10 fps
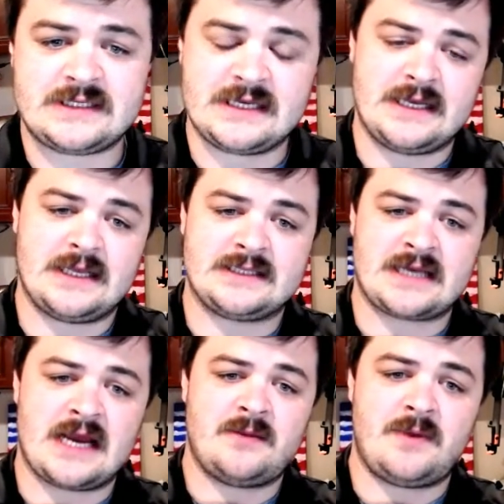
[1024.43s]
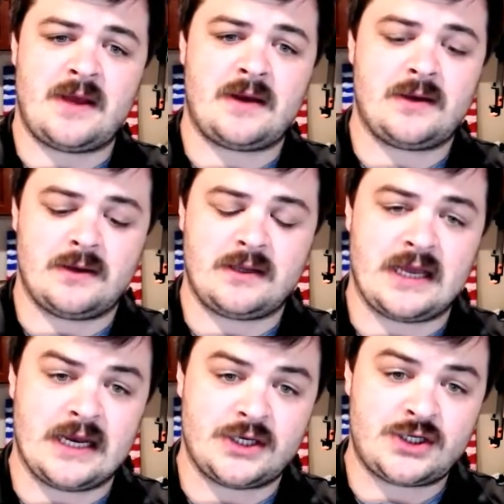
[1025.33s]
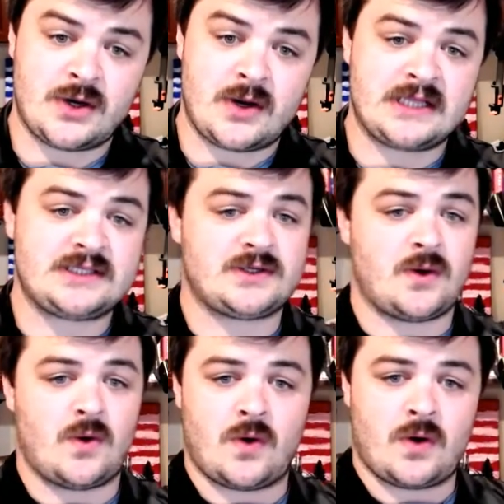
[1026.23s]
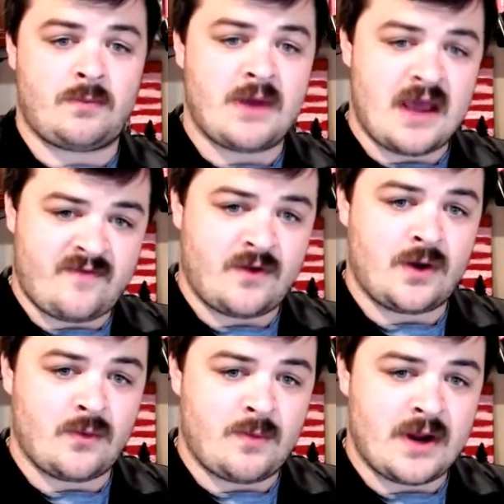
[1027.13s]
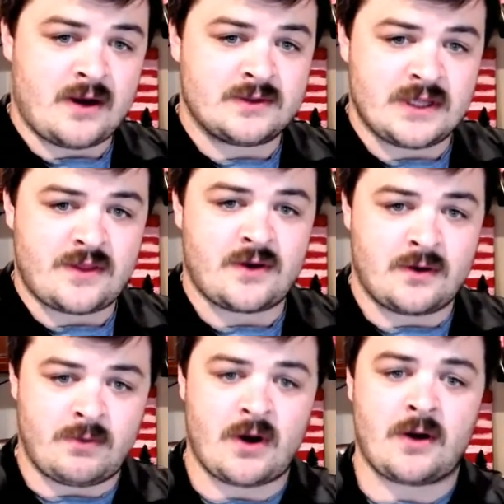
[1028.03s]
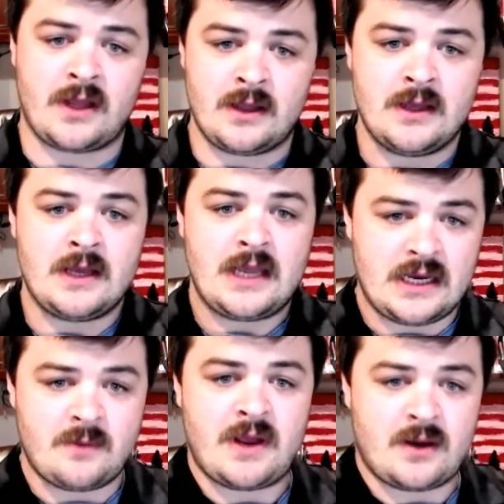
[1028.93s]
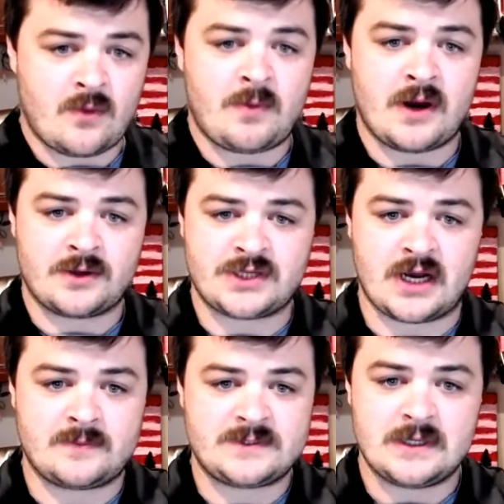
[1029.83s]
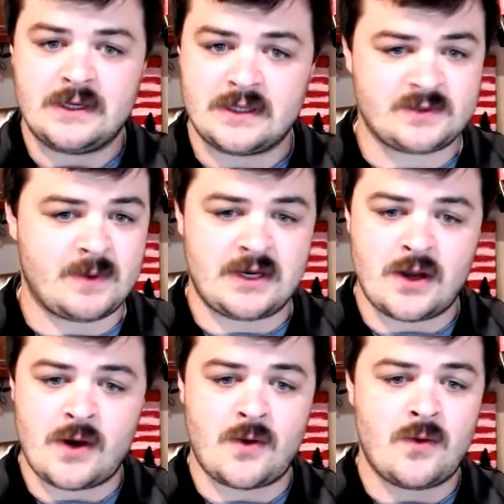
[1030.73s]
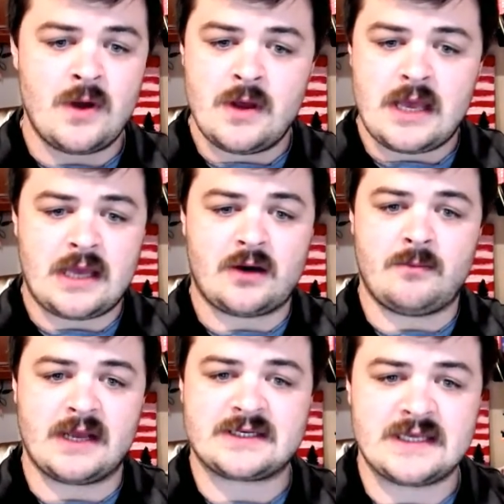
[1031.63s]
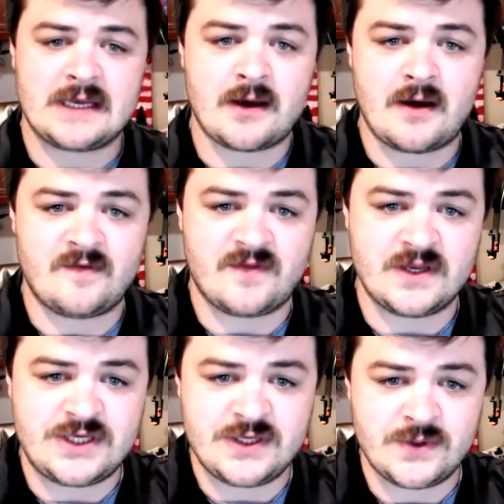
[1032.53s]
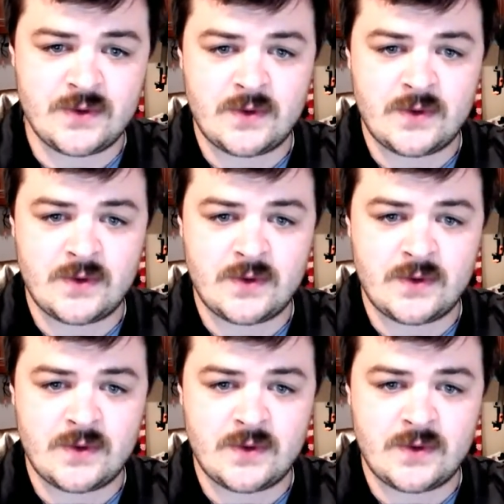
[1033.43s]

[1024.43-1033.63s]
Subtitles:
it's kind of been get insurance or pay for your repairs at third-party independent repair shops. There's been no intermixing of the two